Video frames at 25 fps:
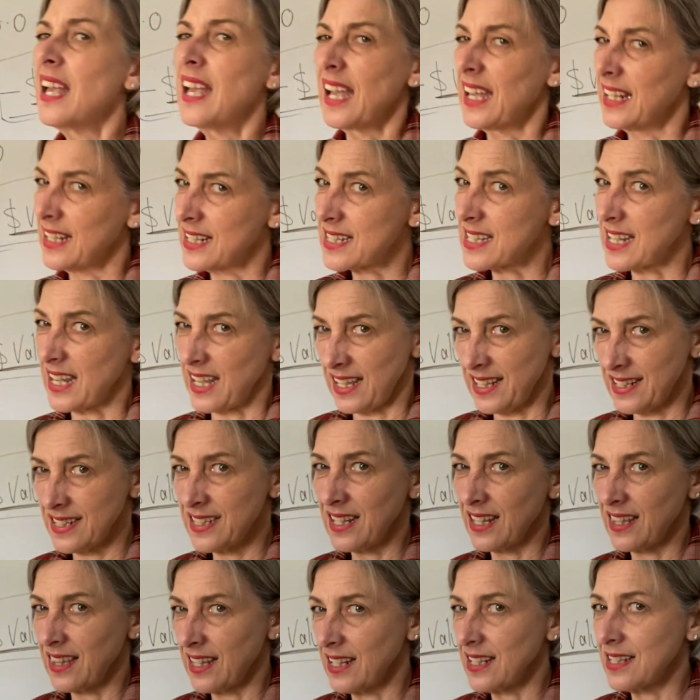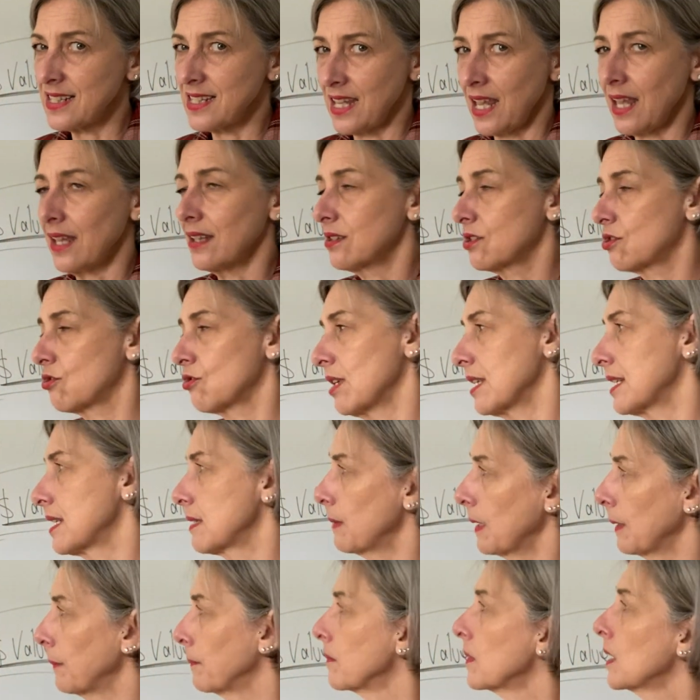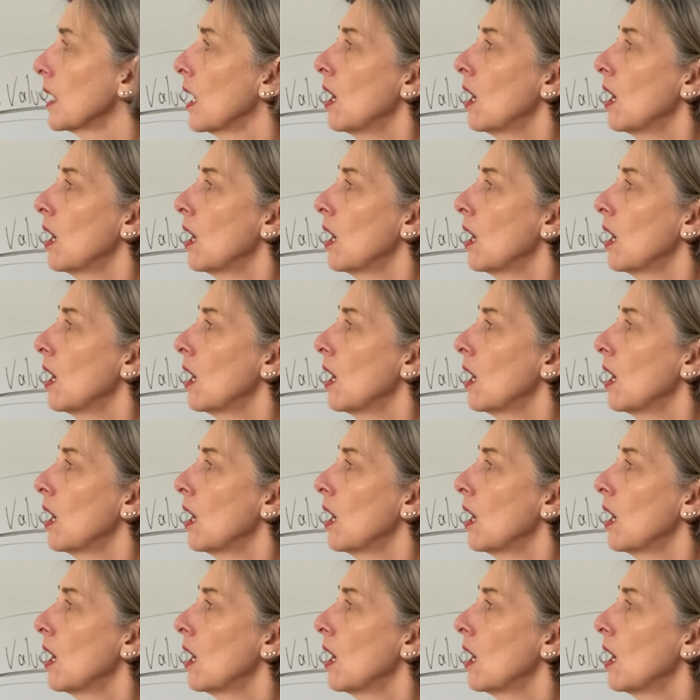And it's easier than it sounds, trust me.